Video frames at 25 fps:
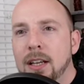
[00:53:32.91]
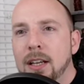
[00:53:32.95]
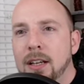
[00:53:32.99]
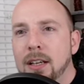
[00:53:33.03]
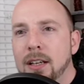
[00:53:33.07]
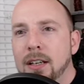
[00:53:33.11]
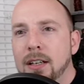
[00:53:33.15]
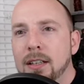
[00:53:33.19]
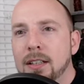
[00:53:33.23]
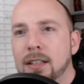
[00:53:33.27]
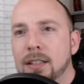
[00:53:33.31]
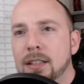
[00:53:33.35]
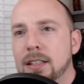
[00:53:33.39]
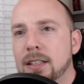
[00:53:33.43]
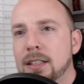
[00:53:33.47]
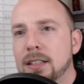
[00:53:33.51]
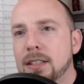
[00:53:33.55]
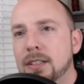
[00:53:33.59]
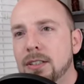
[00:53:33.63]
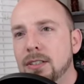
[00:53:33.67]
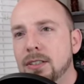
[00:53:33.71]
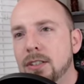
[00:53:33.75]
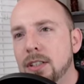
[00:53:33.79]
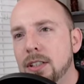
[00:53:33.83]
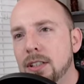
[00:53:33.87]
Uh,
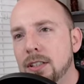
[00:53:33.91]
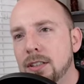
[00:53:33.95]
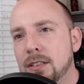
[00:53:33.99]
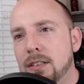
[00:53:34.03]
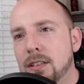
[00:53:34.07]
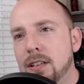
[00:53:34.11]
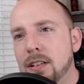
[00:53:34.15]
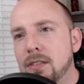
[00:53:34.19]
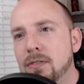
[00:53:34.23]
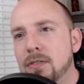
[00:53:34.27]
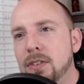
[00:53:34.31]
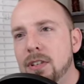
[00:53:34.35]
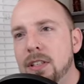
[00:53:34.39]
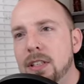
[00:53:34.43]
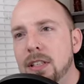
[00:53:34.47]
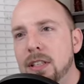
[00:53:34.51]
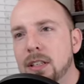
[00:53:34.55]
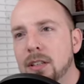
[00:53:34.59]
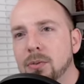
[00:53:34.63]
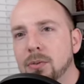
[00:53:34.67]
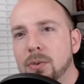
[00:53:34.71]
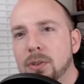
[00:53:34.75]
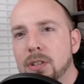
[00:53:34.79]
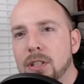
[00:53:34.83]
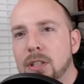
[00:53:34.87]
is it TV
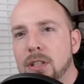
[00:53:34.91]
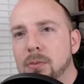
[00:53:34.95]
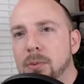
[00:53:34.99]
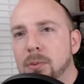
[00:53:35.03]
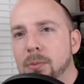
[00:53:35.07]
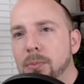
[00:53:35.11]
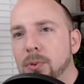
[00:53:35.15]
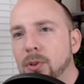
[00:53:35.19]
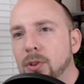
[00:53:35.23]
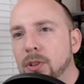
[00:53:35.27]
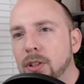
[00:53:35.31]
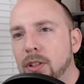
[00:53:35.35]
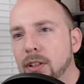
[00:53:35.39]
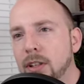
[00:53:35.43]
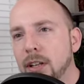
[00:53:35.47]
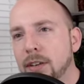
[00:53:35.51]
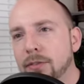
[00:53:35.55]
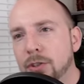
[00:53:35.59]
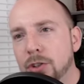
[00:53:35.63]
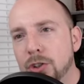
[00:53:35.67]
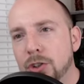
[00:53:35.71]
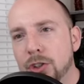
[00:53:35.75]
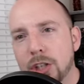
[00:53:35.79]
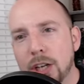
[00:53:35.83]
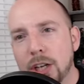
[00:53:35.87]
Negan redeemable? Love
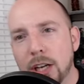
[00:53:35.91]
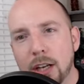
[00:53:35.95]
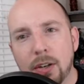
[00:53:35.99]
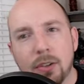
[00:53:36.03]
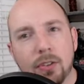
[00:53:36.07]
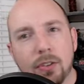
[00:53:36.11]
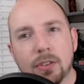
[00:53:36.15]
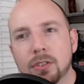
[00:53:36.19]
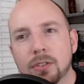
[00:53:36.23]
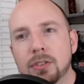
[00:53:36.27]
your channel.